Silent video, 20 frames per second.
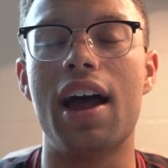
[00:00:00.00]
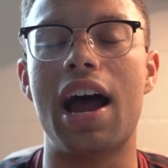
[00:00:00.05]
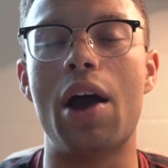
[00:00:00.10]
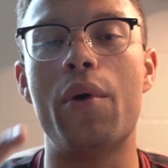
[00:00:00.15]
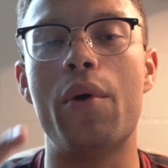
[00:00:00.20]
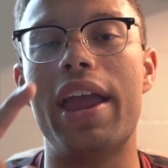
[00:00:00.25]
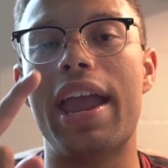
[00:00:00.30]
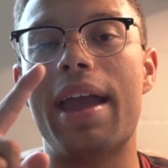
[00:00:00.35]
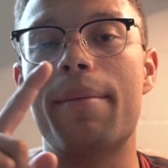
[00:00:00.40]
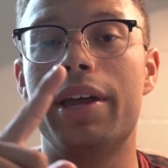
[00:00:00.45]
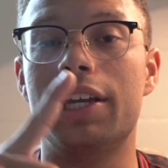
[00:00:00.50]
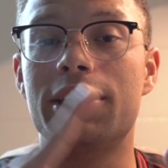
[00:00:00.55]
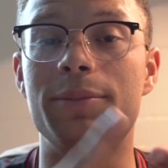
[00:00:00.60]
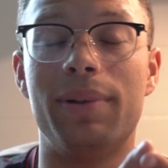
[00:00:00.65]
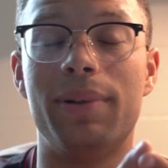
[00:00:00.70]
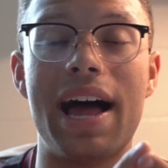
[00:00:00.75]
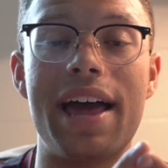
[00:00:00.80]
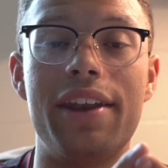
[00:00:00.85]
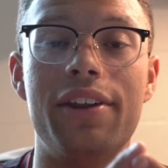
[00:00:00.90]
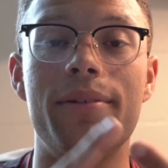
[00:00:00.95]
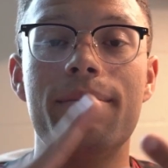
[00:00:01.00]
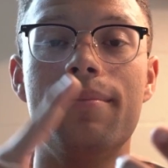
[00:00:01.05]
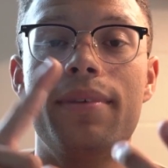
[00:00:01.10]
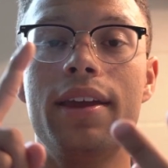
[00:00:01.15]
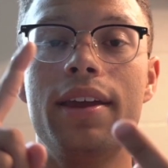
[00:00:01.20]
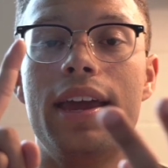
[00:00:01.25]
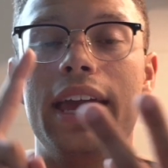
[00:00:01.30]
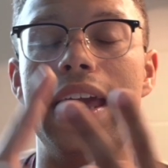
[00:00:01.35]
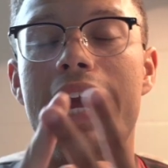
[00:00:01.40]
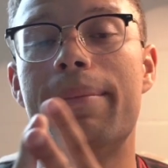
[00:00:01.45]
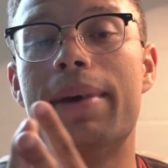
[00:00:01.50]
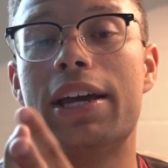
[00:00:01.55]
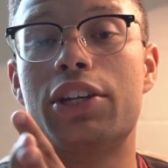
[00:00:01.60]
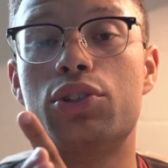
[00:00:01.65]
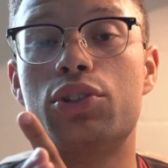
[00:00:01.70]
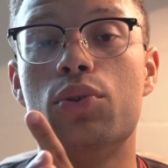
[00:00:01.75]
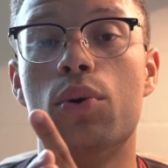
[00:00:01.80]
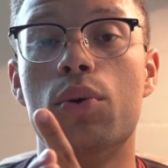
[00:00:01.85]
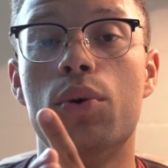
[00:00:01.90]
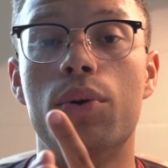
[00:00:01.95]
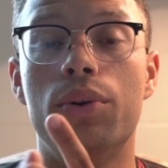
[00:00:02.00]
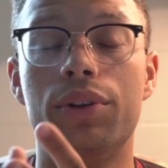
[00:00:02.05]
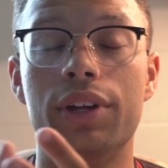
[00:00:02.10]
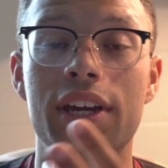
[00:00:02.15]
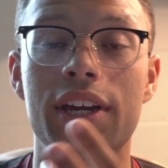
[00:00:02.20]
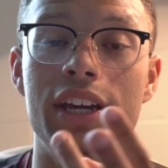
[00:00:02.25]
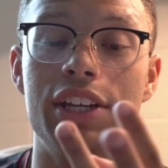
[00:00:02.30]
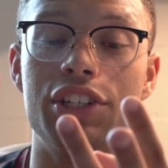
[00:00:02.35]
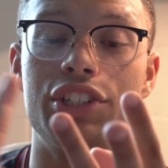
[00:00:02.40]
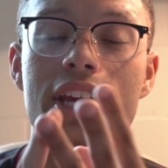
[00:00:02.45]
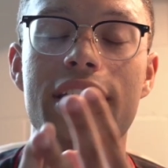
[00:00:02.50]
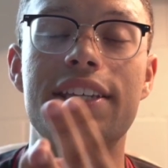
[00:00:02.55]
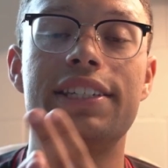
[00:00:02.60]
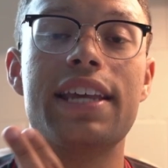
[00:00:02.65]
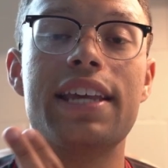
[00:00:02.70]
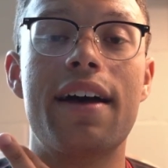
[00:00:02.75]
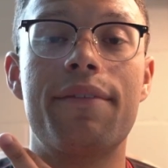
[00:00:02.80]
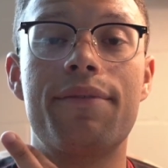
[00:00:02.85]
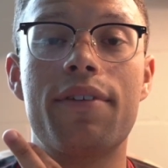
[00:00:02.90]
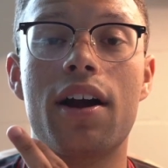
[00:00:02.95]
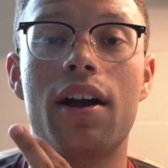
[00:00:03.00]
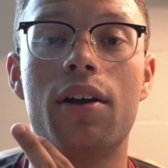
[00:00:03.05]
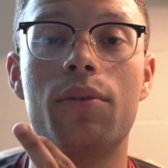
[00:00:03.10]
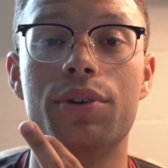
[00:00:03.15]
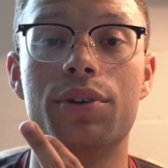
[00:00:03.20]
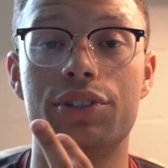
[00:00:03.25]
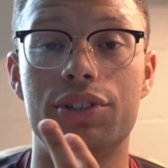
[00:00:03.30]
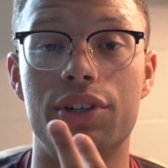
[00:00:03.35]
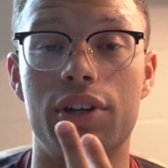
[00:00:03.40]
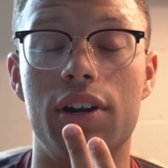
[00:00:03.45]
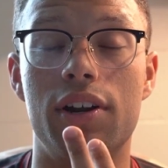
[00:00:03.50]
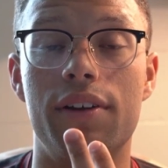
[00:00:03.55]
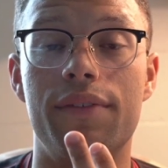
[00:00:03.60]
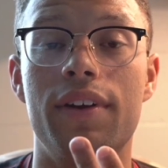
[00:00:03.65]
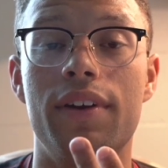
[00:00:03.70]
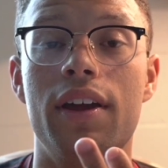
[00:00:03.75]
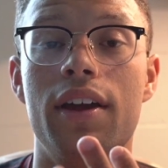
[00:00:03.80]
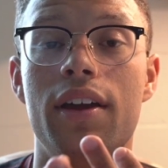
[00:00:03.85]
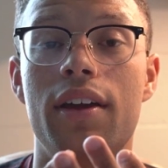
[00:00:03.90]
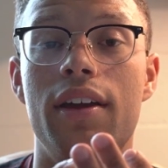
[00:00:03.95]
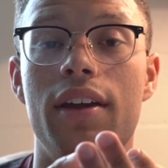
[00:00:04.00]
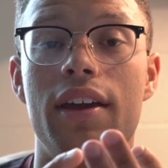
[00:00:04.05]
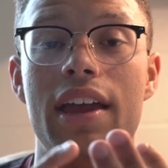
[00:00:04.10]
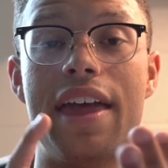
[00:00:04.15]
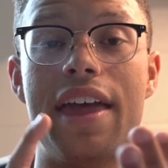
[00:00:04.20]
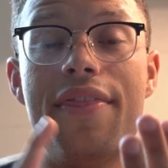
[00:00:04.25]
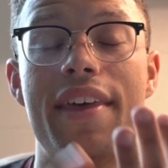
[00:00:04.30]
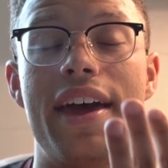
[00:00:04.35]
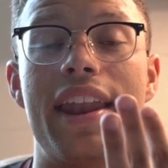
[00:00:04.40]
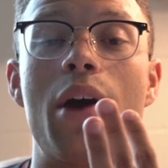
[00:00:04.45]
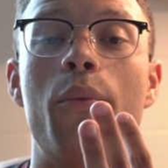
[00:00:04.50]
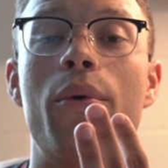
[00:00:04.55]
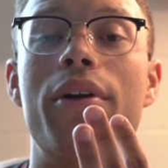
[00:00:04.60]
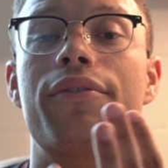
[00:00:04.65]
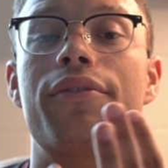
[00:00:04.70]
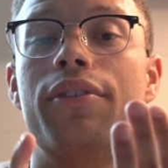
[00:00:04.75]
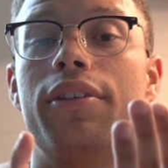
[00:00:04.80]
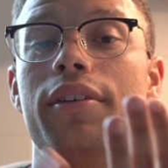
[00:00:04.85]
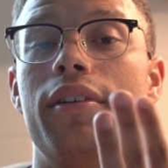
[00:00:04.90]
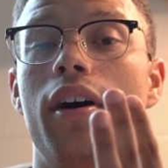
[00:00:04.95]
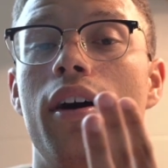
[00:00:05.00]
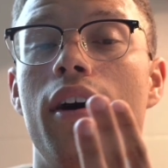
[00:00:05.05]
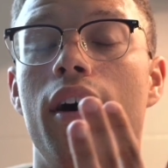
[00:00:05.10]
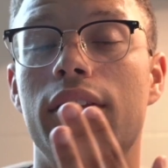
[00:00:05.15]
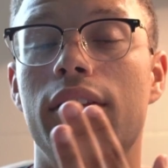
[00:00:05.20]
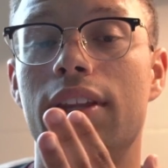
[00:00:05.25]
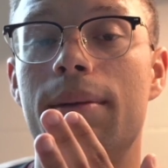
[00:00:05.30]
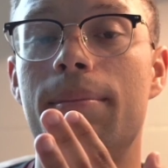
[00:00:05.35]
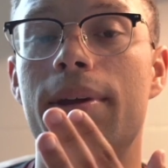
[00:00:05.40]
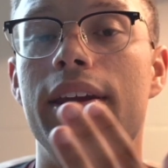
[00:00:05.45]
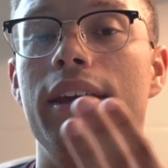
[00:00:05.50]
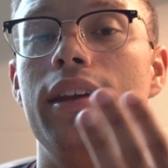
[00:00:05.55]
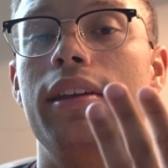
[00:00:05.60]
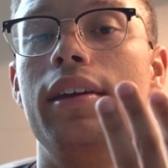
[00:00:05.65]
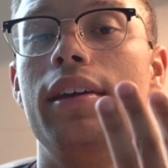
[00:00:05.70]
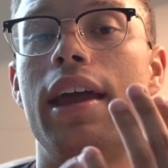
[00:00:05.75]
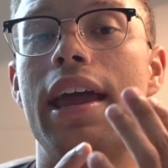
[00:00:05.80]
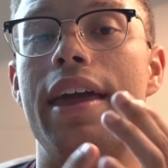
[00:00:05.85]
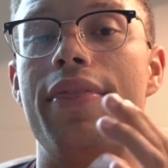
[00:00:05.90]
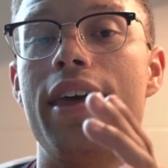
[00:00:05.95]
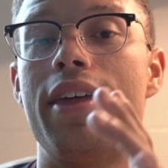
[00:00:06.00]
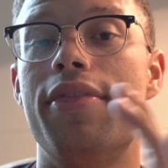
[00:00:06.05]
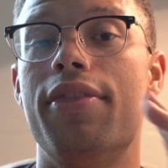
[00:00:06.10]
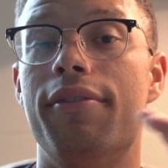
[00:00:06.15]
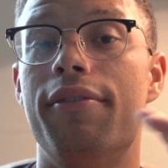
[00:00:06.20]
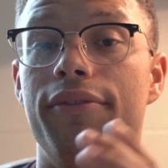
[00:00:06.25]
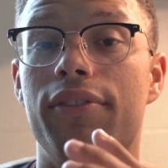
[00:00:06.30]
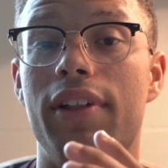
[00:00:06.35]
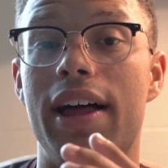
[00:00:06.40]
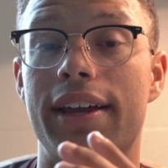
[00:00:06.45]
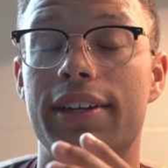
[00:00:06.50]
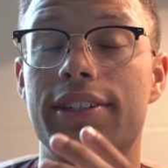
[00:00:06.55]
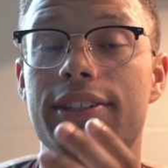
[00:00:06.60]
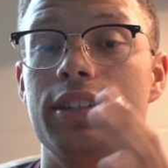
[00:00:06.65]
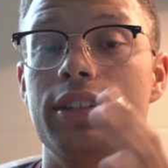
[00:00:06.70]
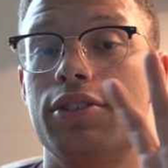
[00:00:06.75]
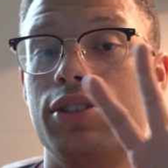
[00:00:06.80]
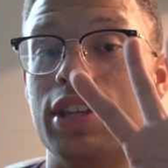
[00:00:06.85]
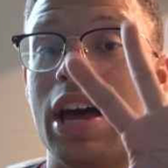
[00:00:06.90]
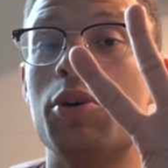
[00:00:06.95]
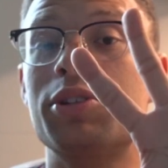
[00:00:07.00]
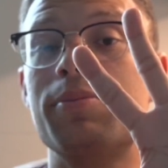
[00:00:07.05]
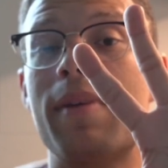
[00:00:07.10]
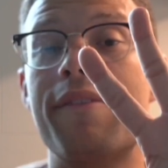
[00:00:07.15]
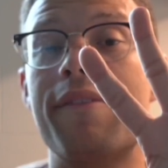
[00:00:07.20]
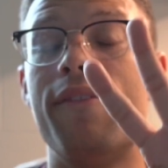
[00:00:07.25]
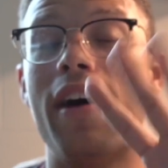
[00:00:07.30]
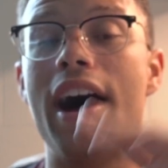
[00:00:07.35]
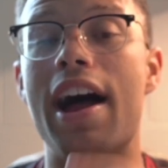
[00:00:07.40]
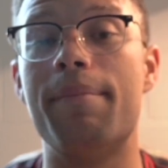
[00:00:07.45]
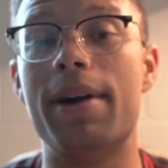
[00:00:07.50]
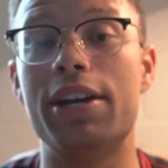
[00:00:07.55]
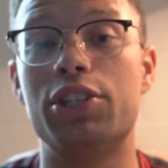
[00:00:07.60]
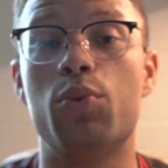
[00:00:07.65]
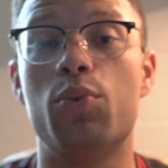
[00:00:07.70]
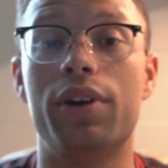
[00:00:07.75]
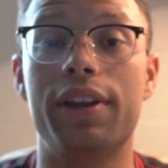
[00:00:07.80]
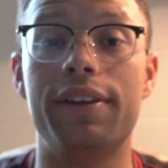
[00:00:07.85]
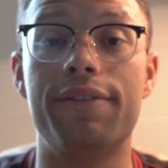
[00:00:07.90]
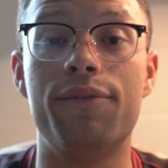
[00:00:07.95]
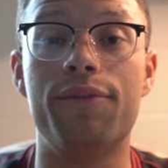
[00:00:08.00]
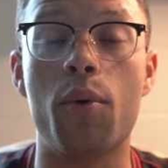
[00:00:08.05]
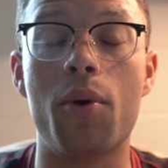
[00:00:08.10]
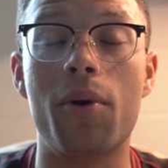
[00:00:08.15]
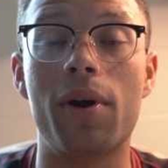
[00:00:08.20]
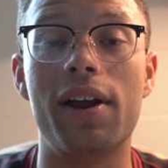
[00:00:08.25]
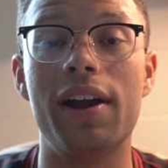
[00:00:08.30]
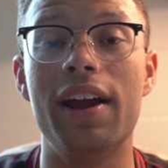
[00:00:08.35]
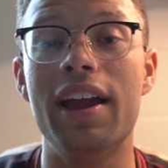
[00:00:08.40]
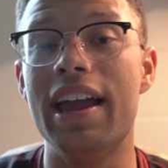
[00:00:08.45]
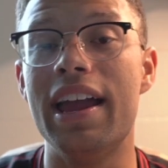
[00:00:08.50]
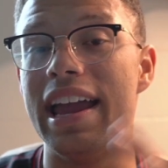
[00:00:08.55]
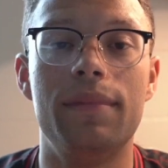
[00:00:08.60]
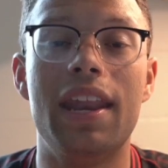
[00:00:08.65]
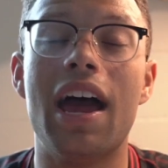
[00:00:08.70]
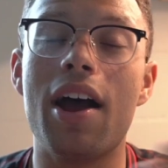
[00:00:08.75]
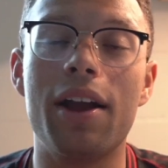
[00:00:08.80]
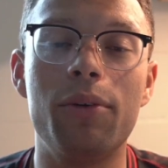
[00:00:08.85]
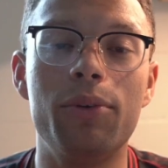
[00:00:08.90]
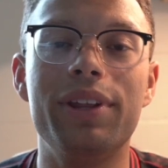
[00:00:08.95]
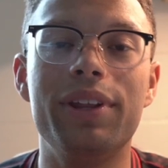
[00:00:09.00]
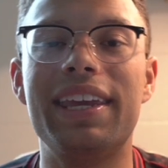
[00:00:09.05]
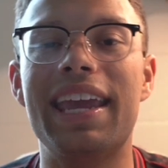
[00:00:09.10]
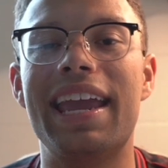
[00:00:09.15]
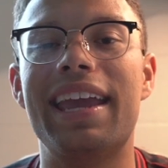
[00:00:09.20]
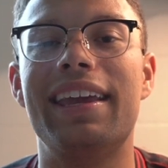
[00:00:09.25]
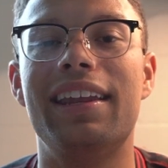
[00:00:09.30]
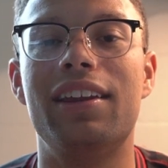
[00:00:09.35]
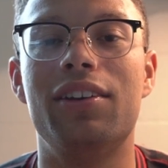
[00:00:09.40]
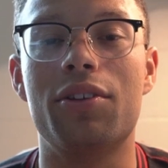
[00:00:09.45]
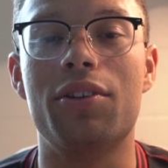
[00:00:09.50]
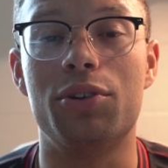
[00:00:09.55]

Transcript: I went Amex Platinum, Amex Gold, Chase Sapphire Reserve, and then I went for the Unlimited and then the Flex. So that was my 5x24. Now I really can't get